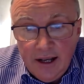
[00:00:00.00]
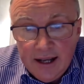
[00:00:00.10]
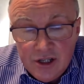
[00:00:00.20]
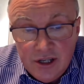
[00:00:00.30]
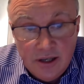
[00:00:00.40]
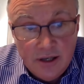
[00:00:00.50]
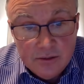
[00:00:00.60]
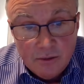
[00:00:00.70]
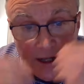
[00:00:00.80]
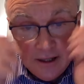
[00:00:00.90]
And I actually
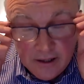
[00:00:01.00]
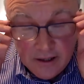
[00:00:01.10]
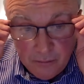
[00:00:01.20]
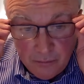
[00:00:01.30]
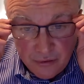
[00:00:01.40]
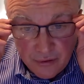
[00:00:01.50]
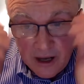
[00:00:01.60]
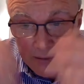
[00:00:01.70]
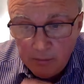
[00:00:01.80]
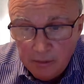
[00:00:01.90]
think as well that
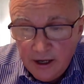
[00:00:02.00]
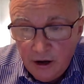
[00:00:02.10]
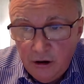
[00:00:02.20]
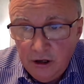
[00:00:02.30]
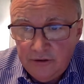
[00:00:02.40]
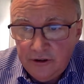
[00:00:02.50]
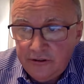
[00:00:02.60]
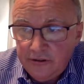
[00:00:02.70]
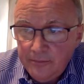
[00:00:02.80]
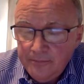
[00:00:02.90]
probably all
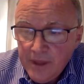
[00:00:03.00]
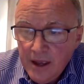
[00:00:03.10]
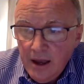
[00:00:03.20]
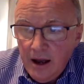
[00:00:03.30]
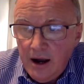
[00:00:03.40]
of us